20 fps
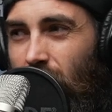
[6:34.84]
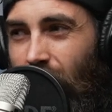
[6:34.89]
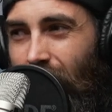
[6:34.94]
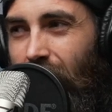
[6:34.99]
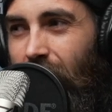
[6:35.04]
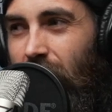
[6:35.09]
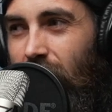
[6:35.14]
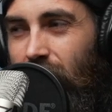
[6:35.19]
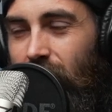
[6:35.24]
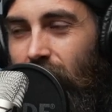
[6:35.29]

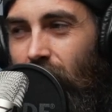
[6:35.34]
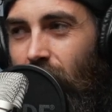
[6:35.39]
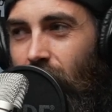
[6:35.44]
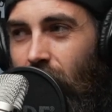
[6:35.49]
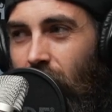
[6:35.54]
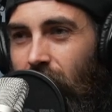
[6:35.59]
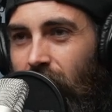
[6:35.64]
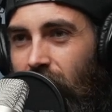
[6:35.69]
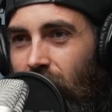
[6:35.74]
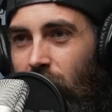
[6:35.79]
things that
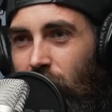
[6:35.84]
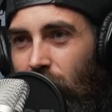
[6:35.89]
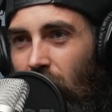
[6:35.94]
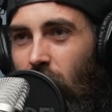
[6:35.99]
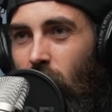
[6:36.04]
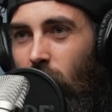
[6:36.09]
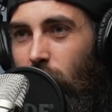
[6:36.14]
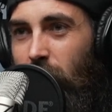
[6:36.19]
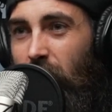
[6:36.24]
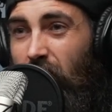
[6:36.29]
can flesh it
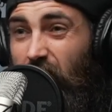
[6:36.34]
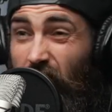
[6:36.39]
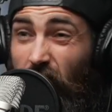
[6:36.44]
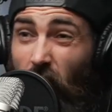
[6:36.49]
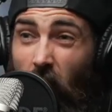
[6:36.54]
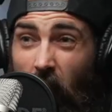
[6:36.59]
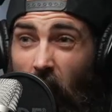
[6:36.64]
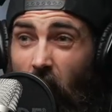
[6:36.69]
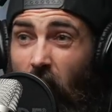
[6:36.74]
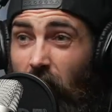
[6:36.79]
out a bit. And it's
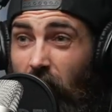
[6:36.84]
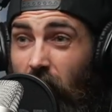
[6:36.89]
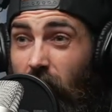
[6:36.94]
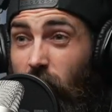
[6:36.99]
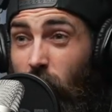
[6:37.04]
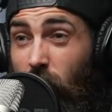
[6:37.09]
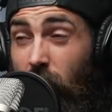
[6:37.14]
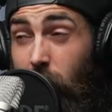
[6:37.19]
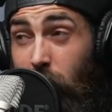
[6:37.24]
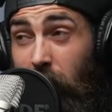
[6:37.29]
not hard
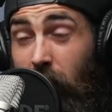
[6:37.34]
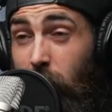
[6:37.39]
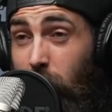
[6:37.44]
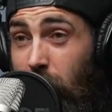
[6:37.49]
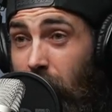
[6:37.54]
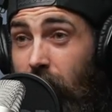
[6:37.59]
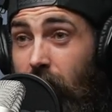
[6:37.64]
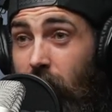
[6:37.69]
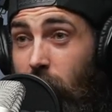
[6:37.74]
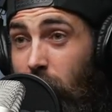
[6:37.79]
if with a bit of
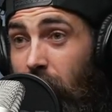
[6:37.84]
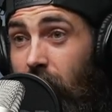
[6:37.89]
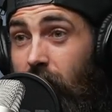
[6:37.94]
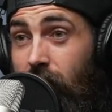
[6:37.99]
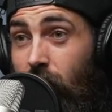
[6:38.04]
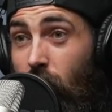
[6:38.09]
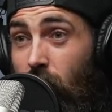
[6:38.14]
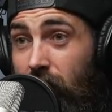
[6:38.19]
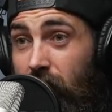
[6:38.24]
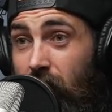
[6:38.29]
plan and a bit of
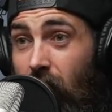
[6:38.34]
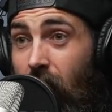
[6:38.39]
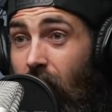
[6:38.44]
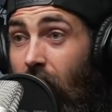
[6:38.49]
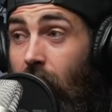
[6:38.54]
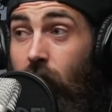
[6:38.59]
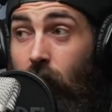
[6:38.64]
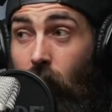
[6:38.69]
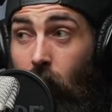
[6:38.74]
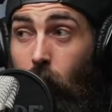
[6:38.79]
foresight.
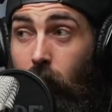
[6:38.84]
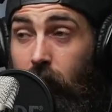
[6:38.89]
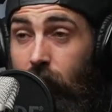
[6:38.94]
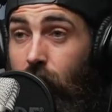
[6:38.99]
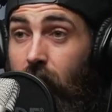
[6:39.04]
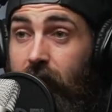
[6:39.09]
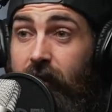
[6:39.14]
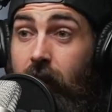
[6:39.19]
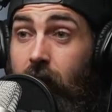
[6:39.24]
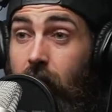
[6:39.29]
I know what
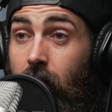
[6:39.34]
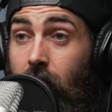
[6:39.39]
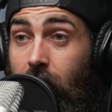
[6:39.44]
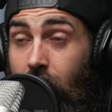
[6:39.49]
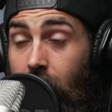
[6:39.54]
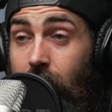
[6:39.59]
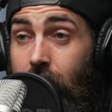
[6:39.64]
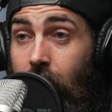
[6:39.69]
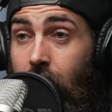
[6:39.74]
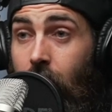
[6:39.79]
shots I
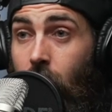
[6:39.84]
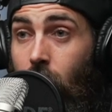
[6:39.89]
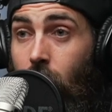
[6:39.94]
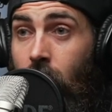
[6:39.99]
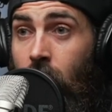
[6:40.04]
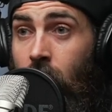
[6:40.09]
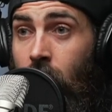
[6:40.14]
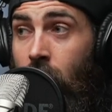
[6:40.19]
get now.